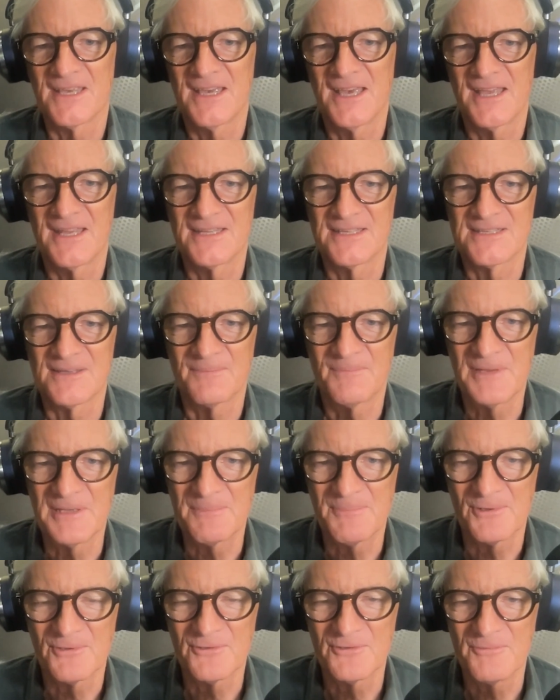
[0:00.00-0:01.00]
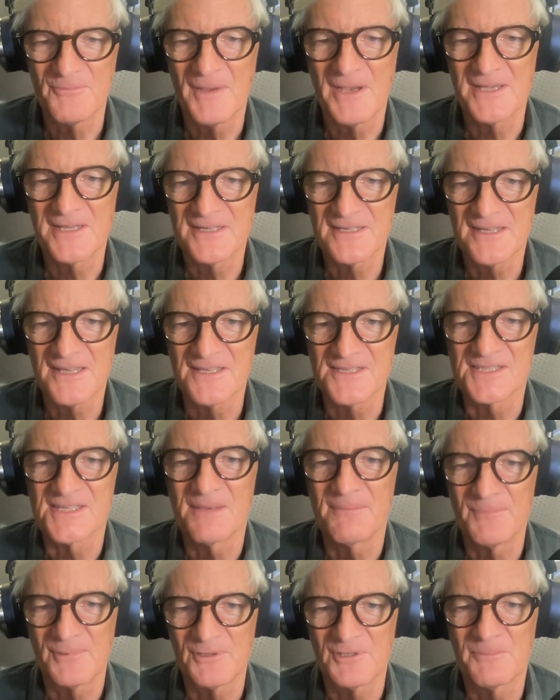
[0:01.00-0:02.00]
and to people who might
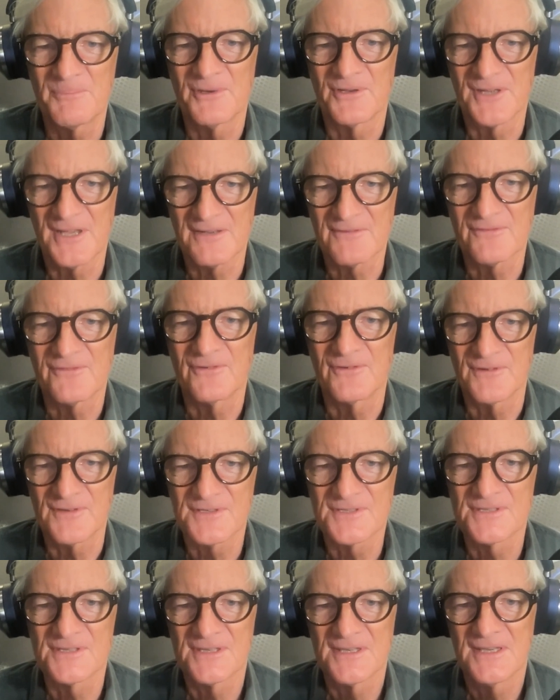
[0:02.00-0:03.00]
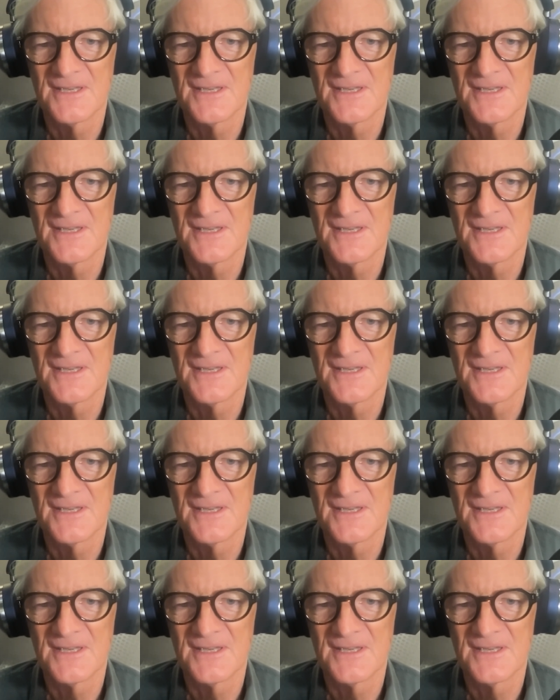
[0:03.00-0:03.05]
assemble the product for us.